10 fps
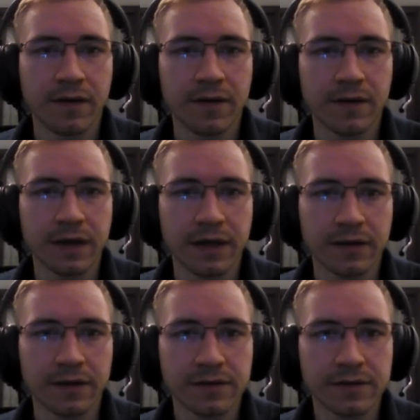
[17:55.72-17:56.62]
Okay,
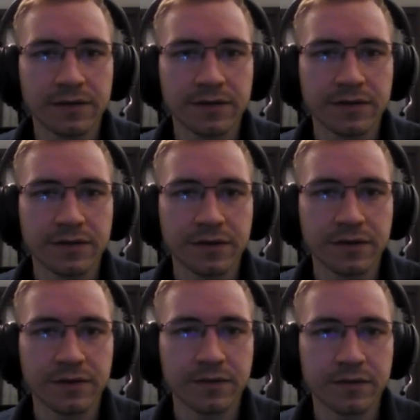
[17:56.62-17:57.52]

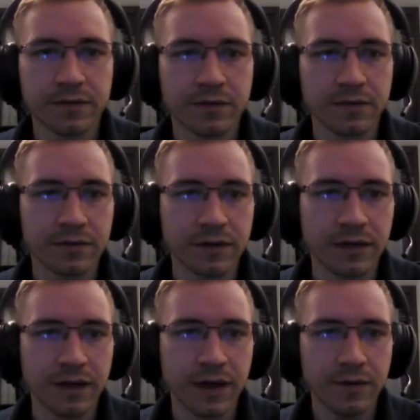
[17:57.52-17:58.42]
so
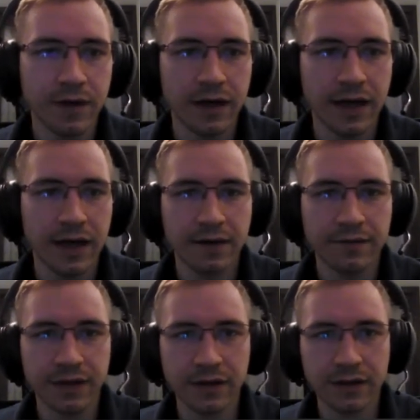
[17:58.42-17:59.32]
now I have
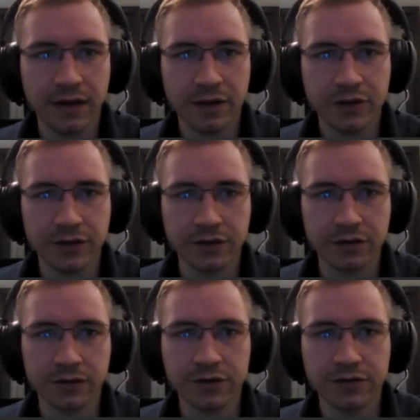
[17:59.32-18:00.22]
the
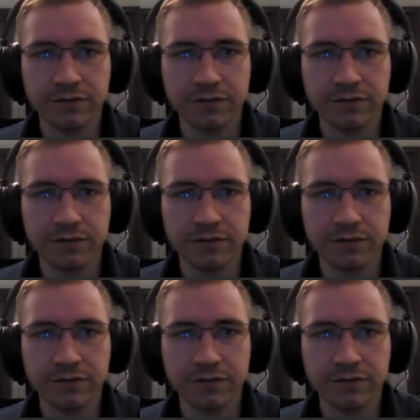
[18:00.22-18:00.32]
actual